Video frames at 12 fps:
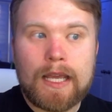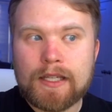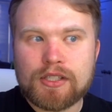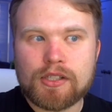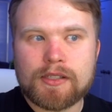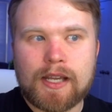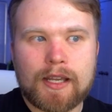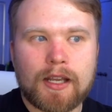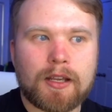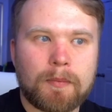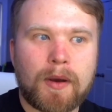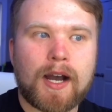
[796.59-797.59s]
And this looks like
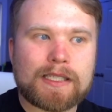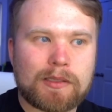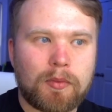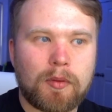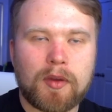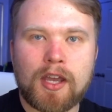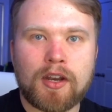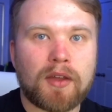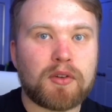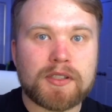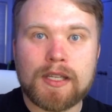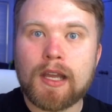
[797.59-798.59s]
it could possibly be
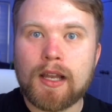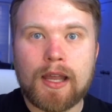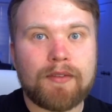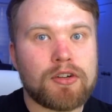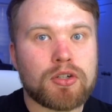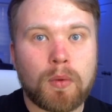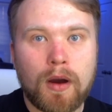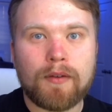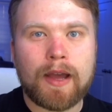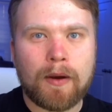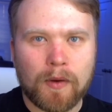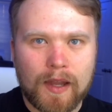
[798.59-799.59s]
another 10, 11,
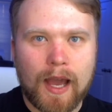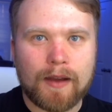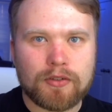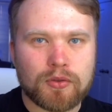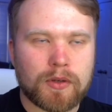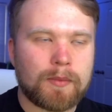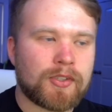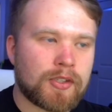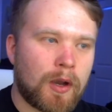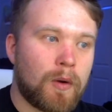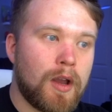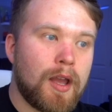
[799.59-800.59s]
12 hour live stream.
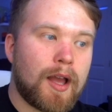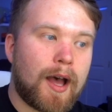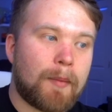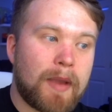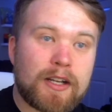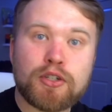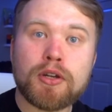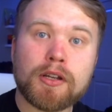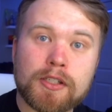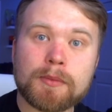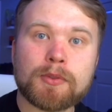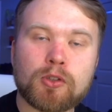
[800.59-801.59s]
So make sure
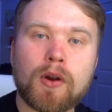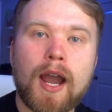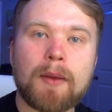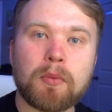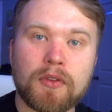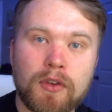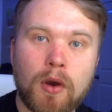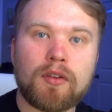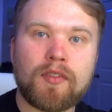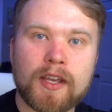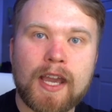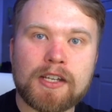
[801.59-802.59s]
you're subscribed with
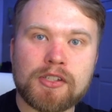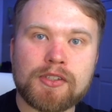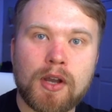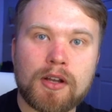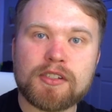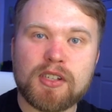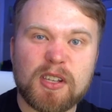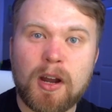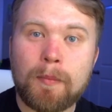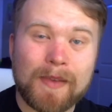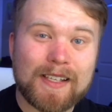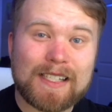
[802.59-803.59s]
notifications on so you
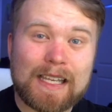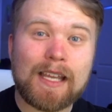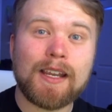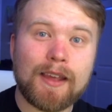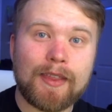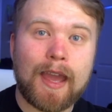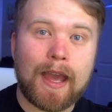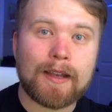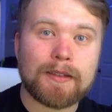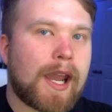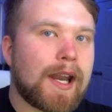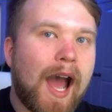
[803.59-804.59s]
don't miss any of
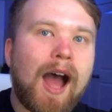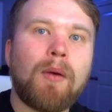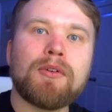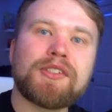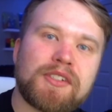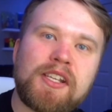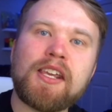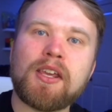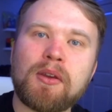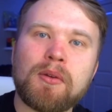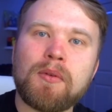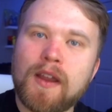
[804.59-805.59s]
that. And I will see
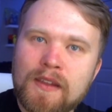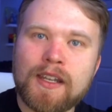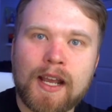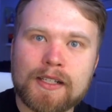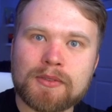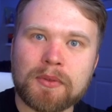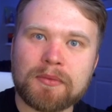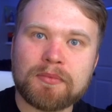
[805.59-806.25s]
you in the next one.